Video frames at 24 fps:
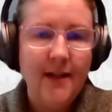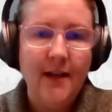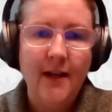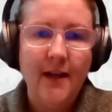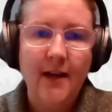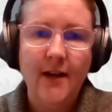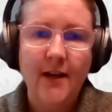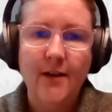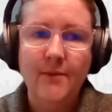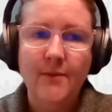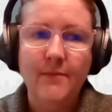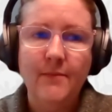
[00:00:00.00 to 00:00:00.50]

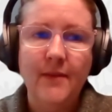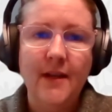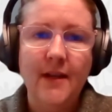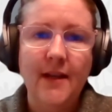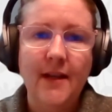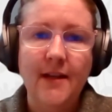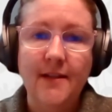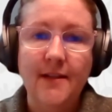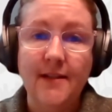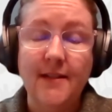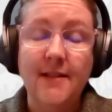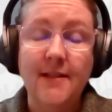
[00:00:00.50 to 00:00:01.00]

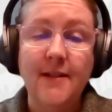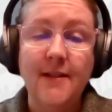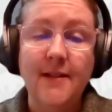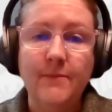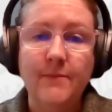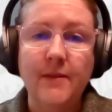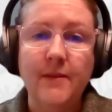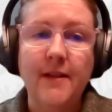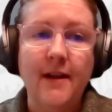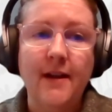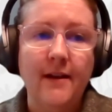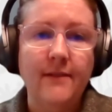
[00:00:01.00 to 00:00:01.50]
it is a
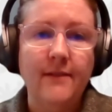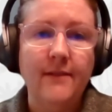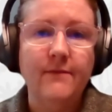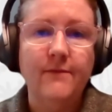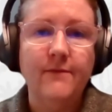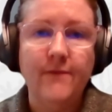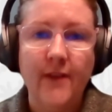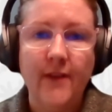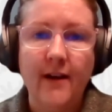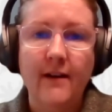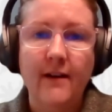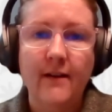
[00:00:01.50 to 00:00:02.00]
deeply
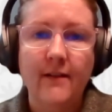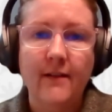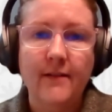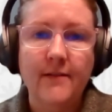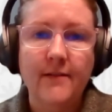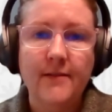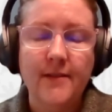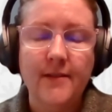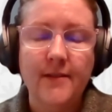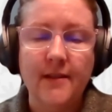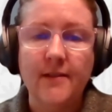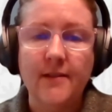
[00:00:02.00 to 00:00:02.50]
unfair
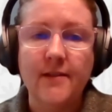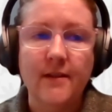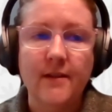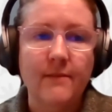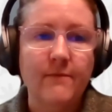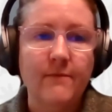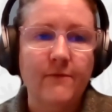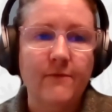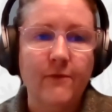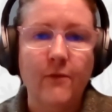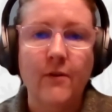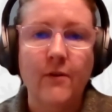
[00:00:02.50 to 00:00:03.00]

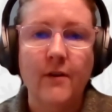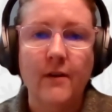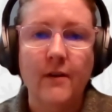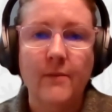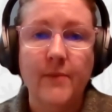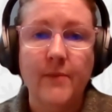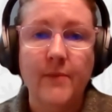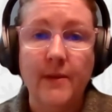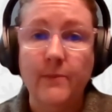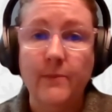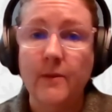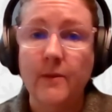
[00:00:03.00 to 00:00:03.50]
system for
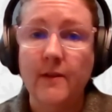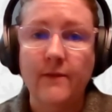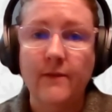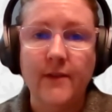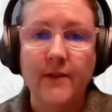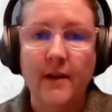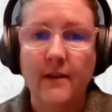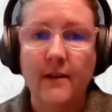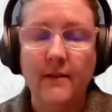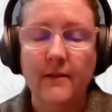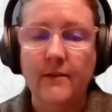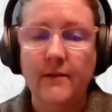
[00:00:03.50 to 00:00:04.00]
people of
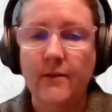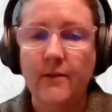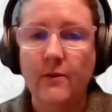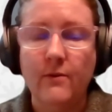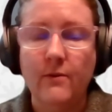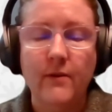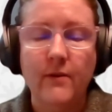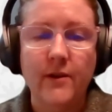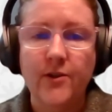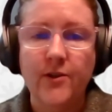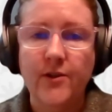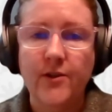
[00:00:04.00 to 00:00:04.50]
color, no
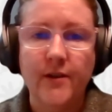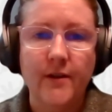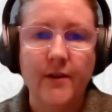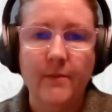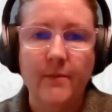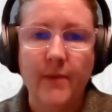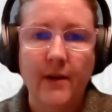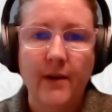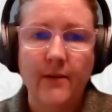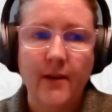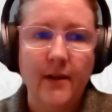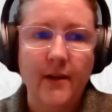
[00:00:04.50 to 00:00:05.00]
question
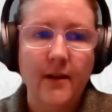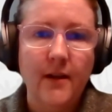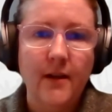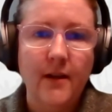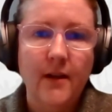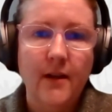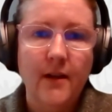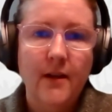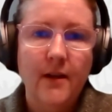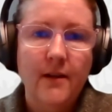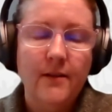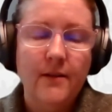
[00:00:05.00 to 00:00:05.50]
about it.
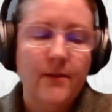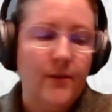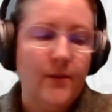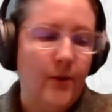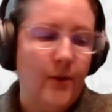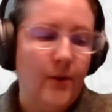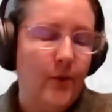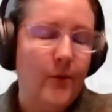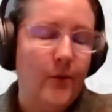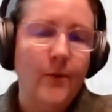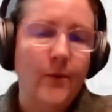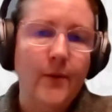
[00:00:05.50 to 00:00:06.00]

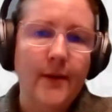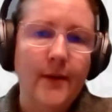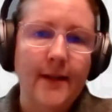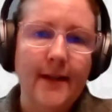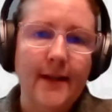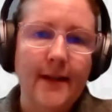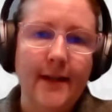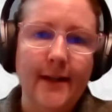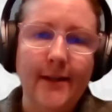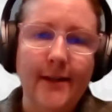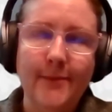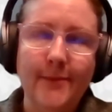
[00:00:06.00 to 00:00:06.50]
So
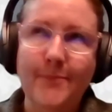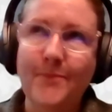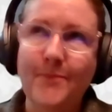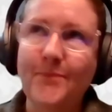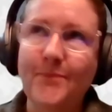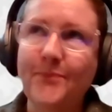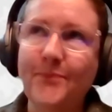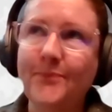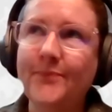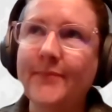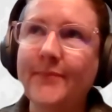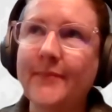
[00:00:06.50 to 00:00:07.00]

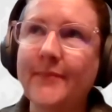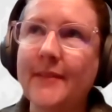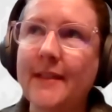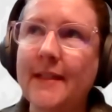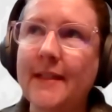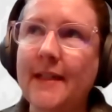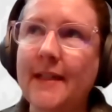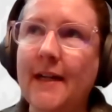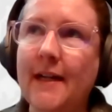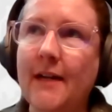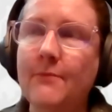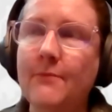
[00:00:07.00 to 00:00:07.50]

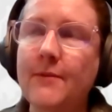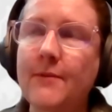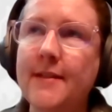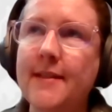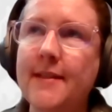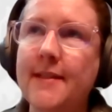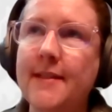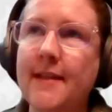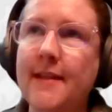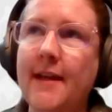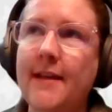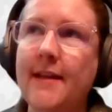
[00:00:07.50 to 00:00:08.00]
I would
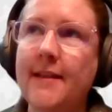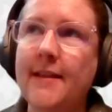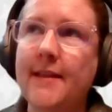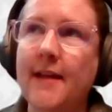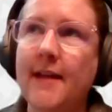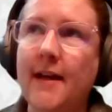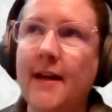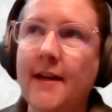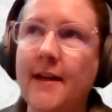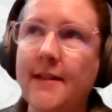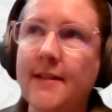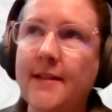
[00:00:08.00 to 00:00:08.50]
say
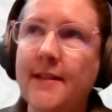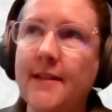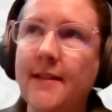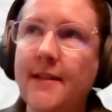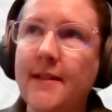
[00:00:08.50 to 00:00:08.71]
that,